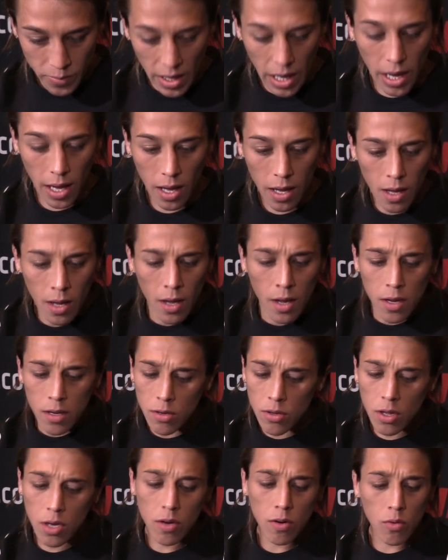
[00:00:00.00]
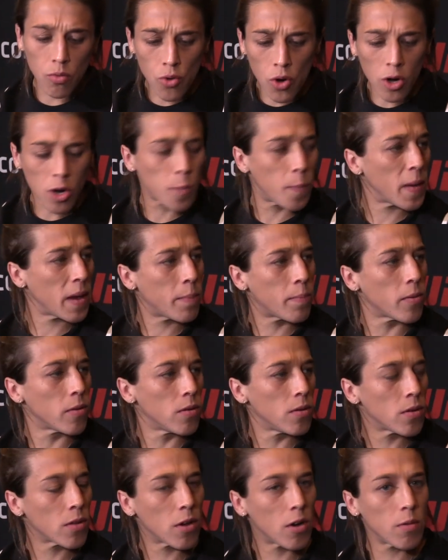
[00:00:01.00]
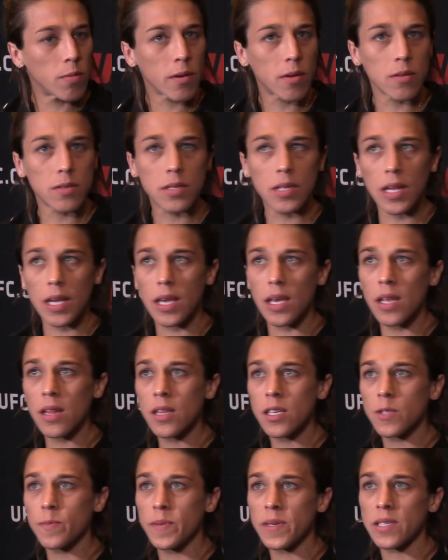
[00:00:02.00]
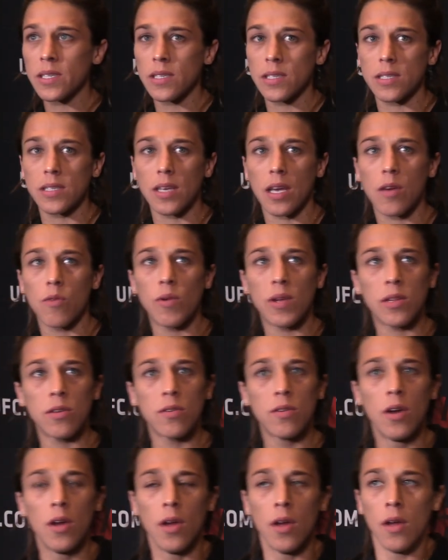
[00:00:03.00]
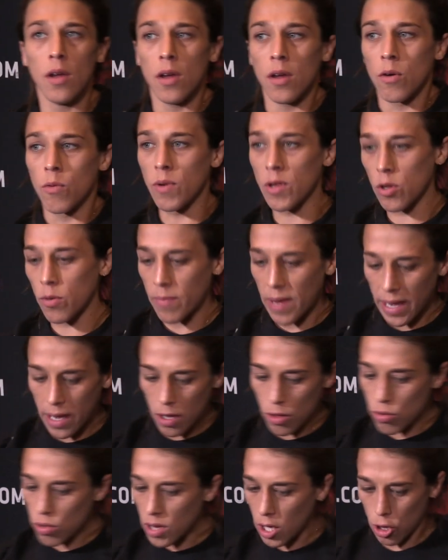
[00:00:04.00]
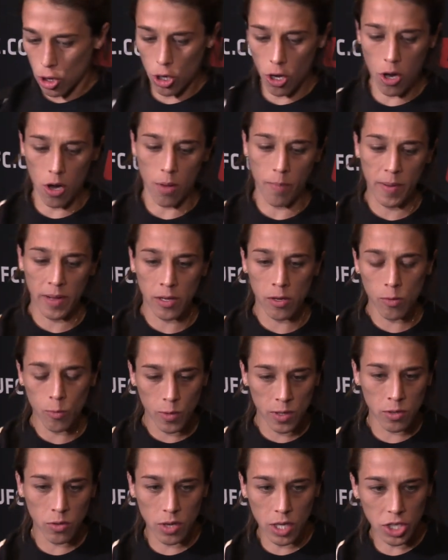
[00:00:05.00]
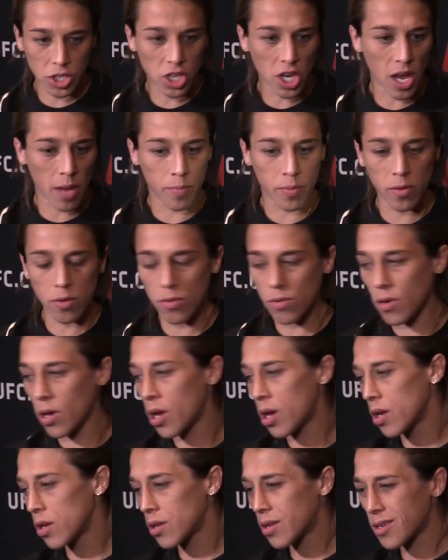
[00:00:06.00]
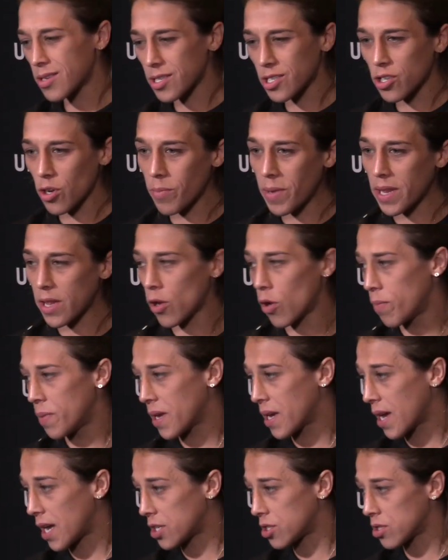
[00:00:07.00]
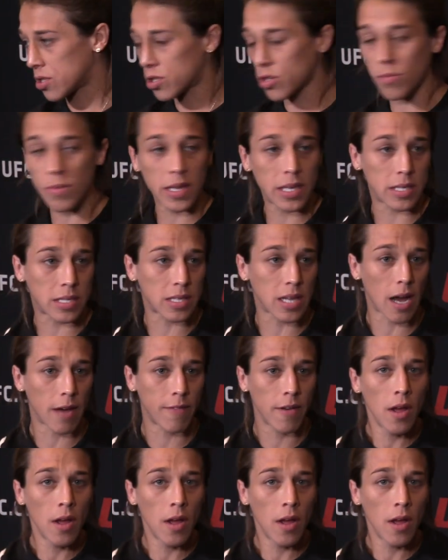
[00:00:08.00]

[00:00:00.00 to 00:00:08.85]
Yeah. You know, wrong people, you know, because like in this business, like when you make it to the top and when you the champ, there is so many obligations, so many stuff.